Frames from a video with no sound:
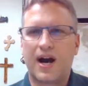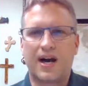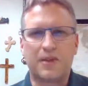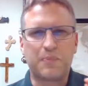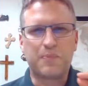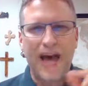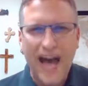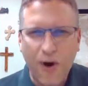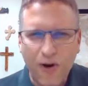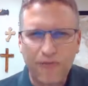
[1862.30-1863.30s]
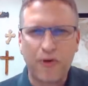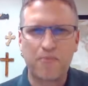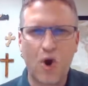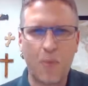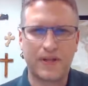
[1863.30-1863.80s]
on powerful
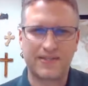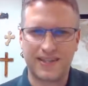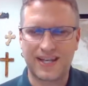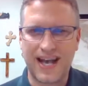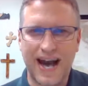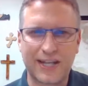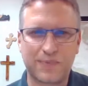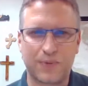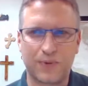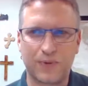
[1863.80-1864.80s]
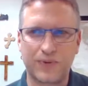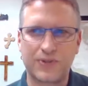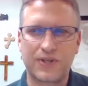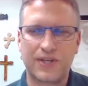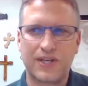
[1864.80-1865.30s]
moments in the
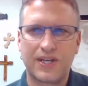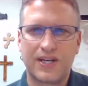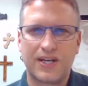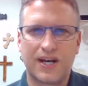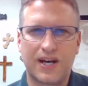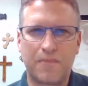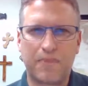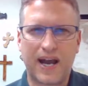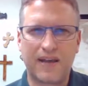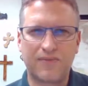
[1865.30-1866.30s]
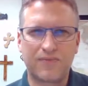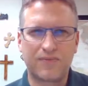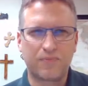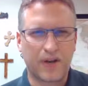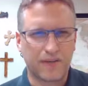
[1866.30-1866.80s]
Gospels, by
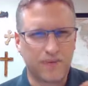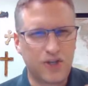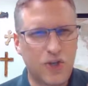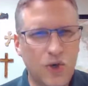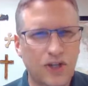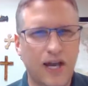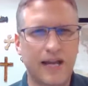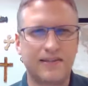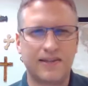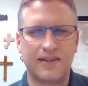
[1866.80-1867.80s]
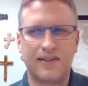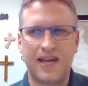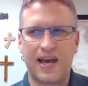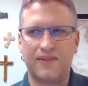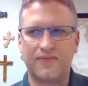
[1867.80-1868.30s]
utilizing
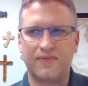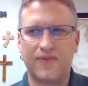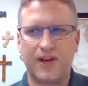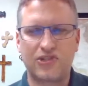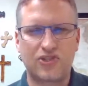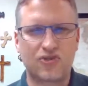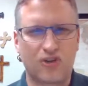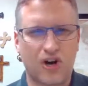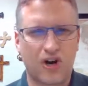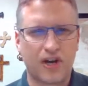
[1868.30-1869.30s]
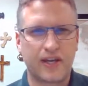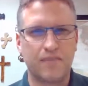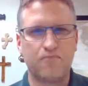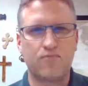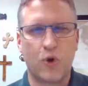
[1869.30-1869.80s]
that very strong
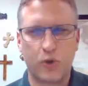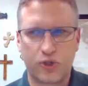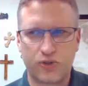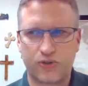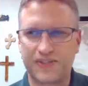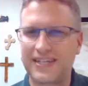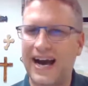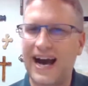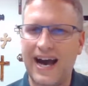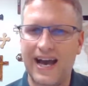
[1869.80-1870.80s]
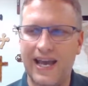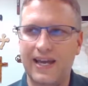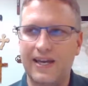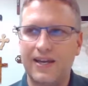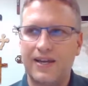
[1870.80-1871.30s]
emotional
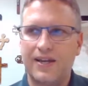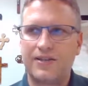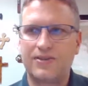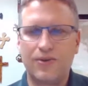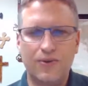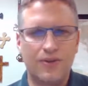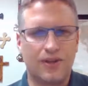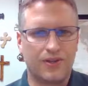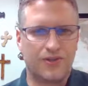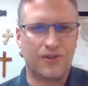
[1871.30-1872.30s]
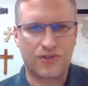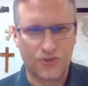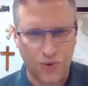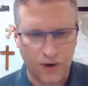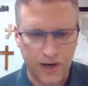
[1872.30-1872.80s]
tie to the
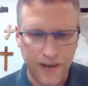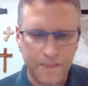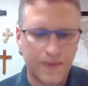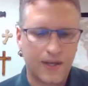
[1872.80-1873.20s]
story.